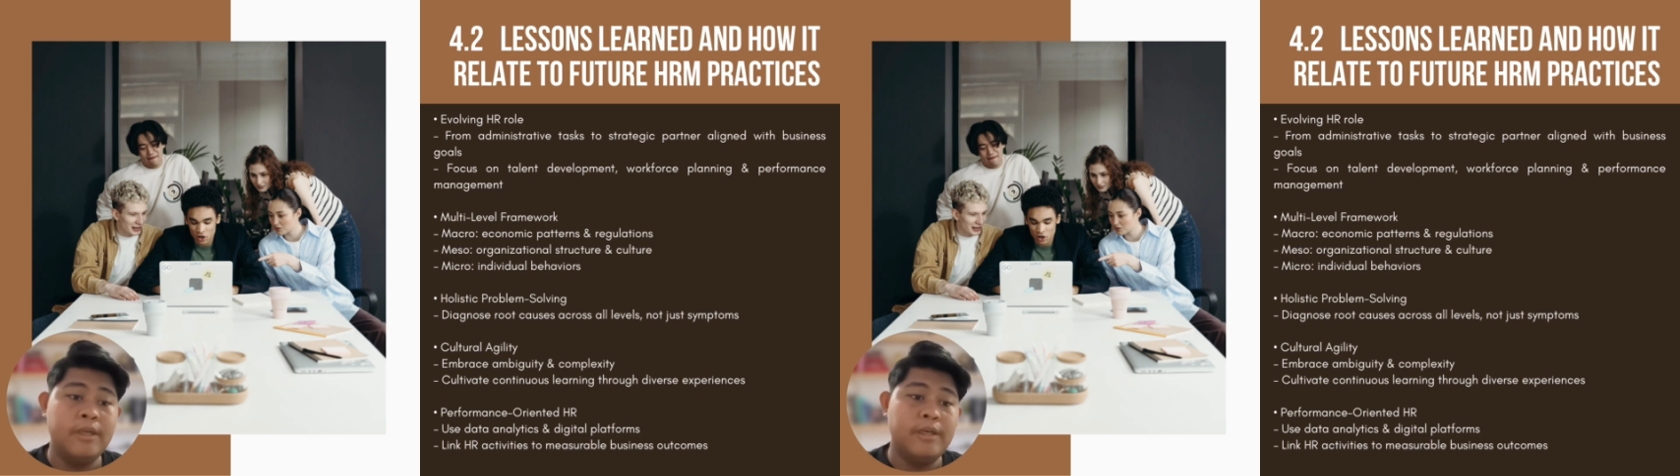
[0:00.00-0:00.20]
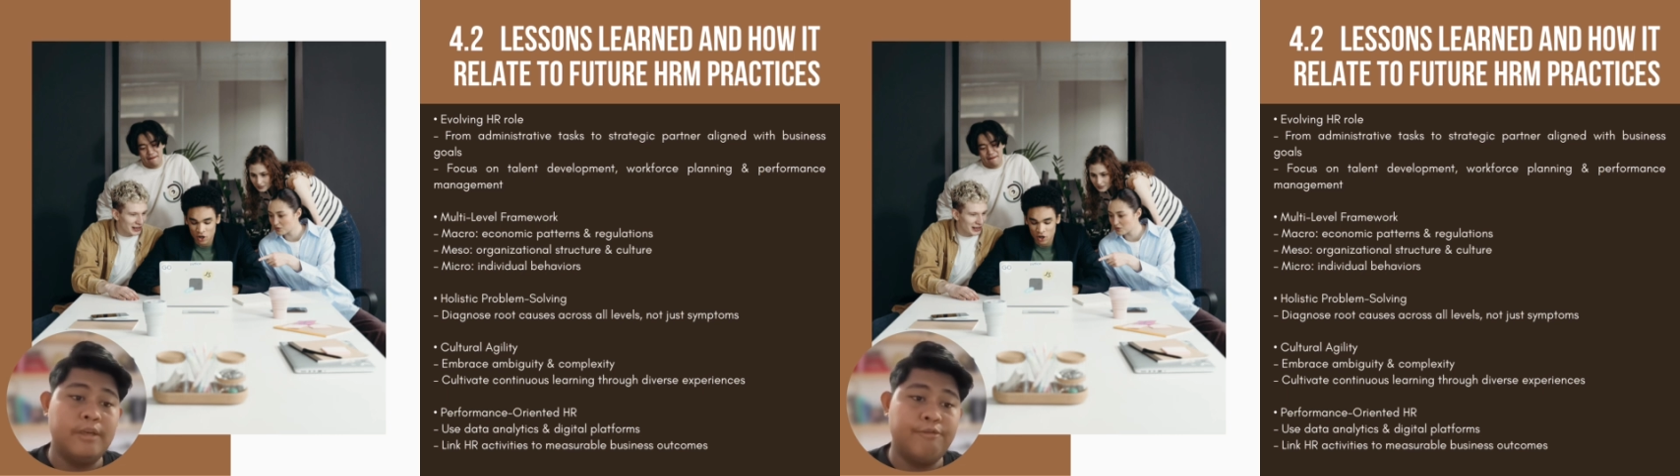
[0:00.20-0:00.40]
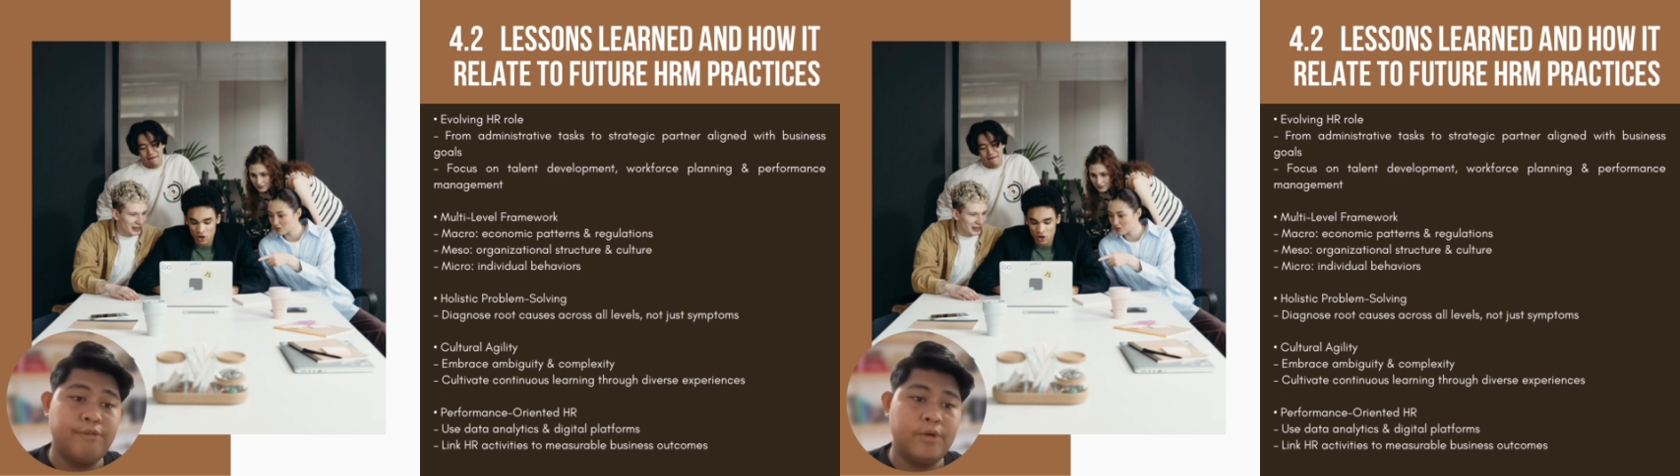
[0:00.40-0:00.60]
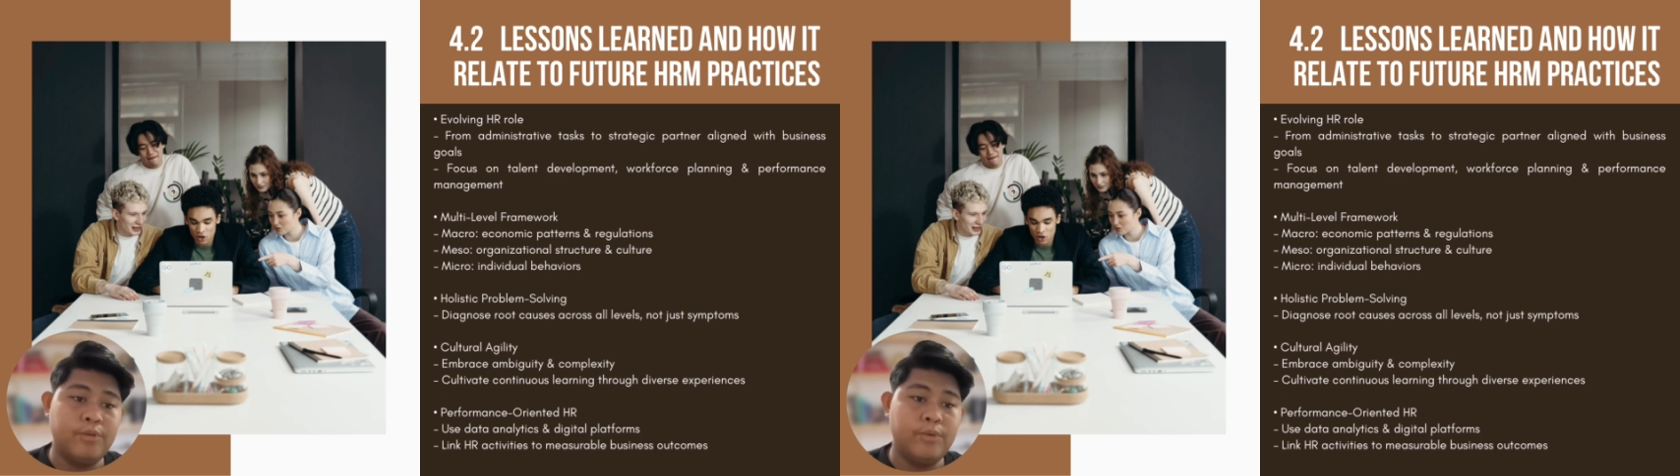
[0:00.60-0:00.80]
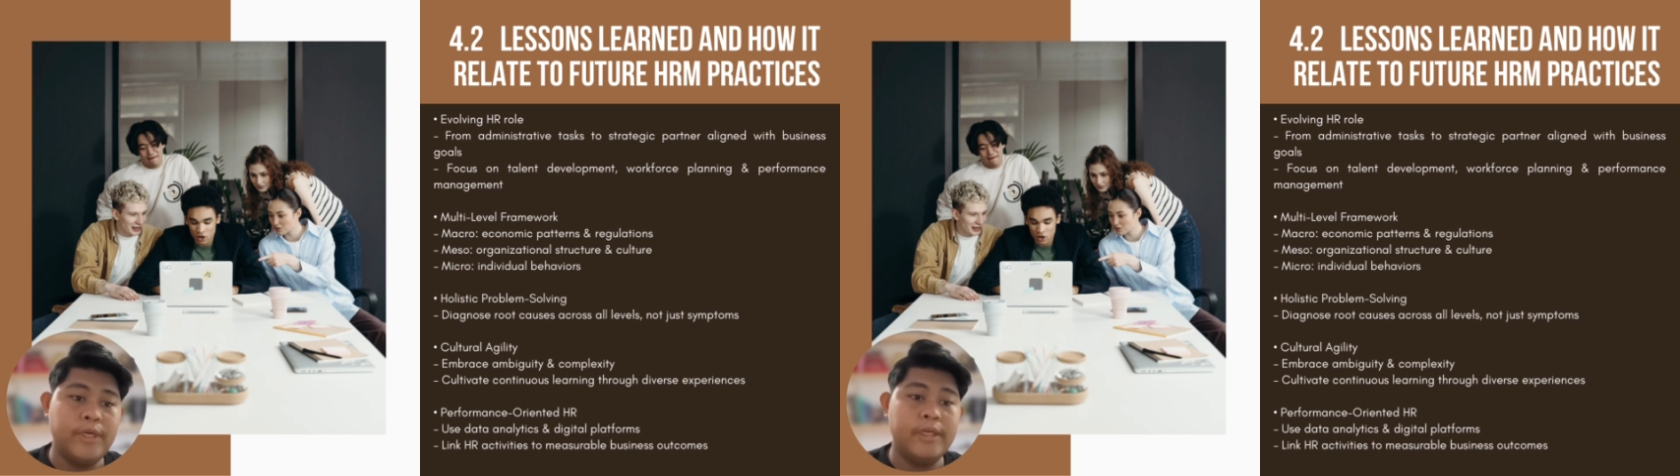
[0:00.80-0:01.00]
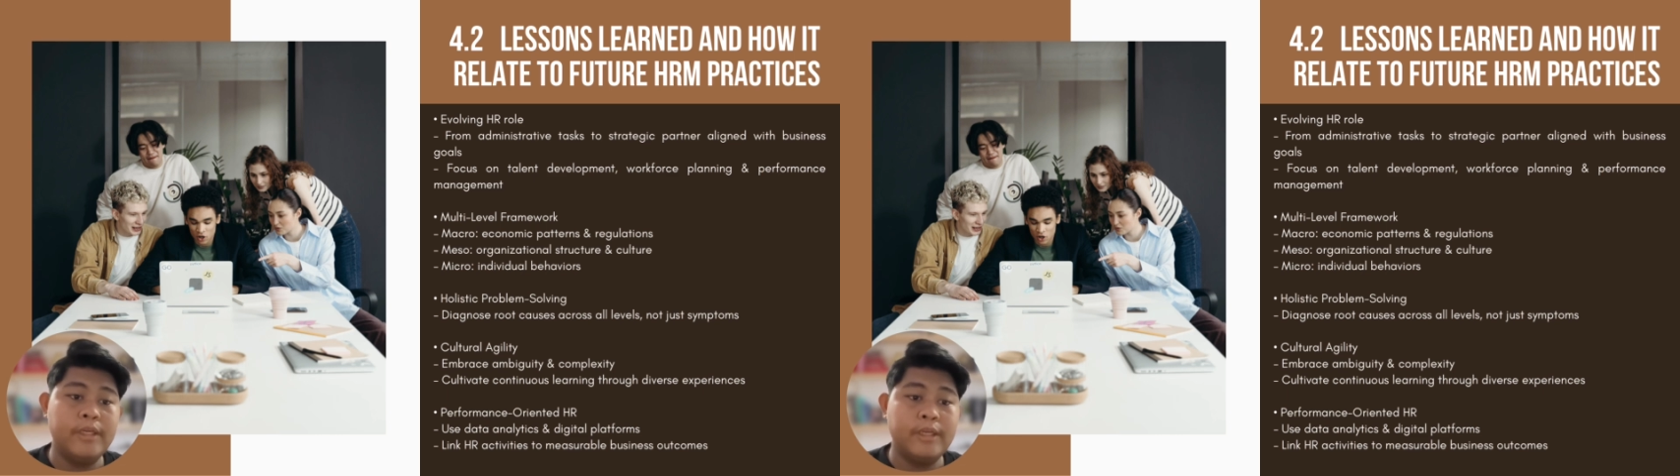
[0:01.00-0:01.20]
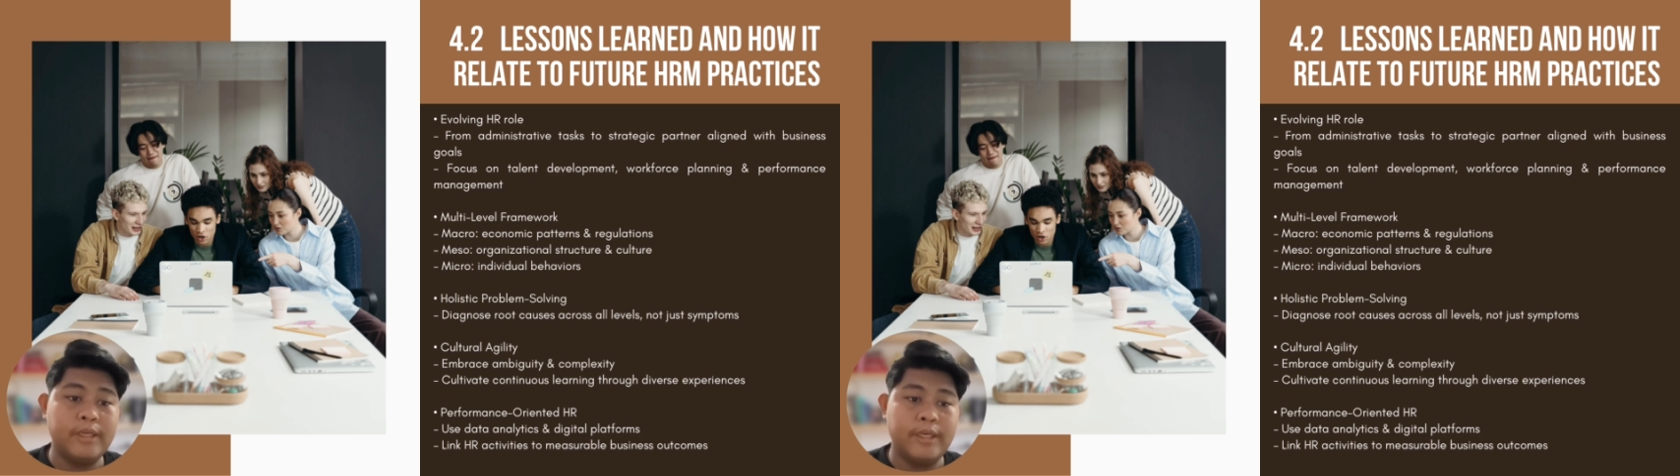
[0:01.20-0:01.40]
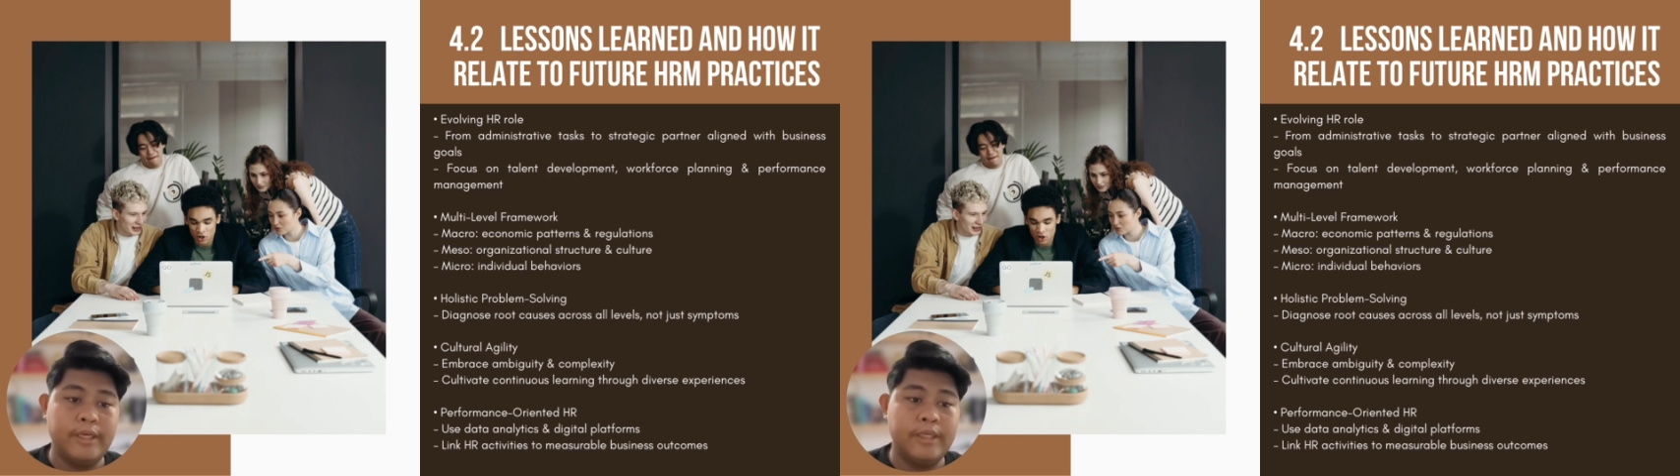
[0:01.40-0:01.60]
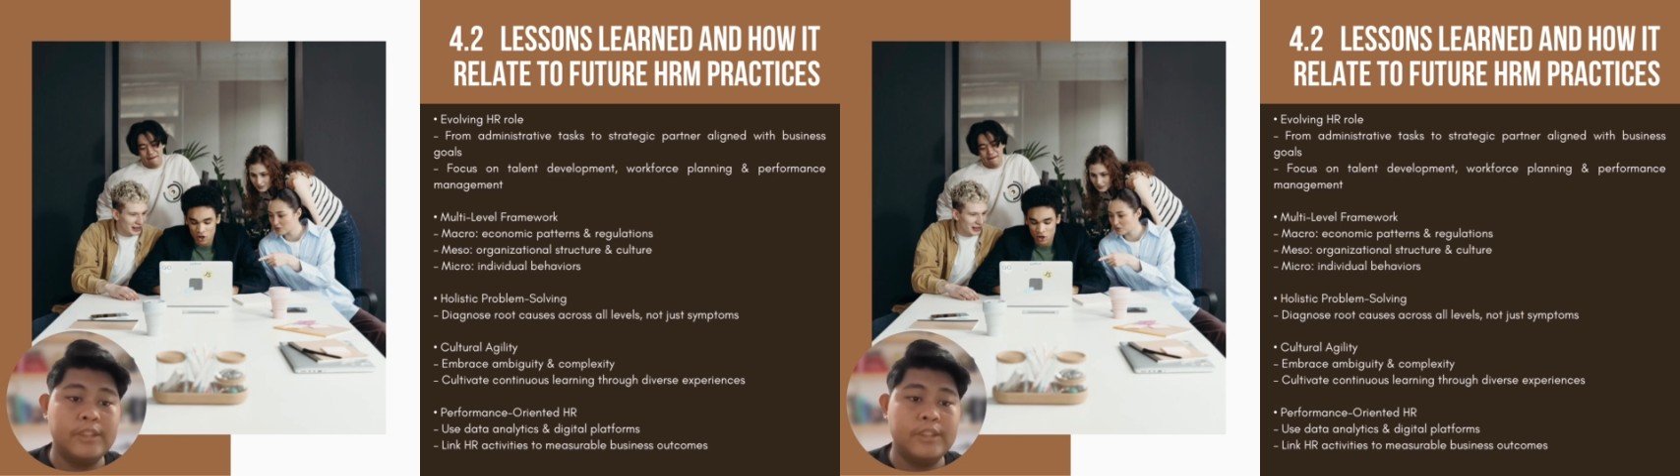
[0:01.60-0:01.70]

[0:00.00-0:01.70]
The fourth one is